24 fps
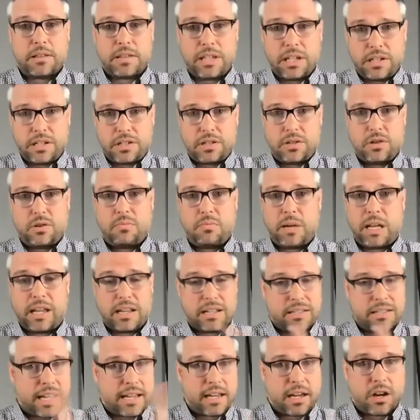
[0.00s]
these Zoom
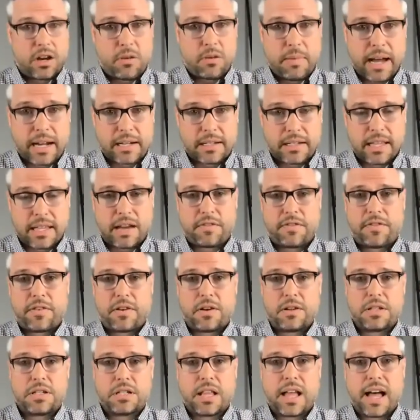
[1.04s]
meetings. I could go back to that
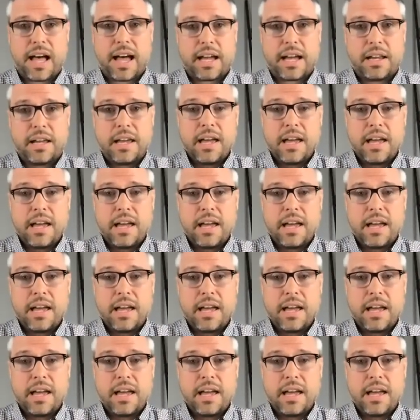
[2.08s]
first slide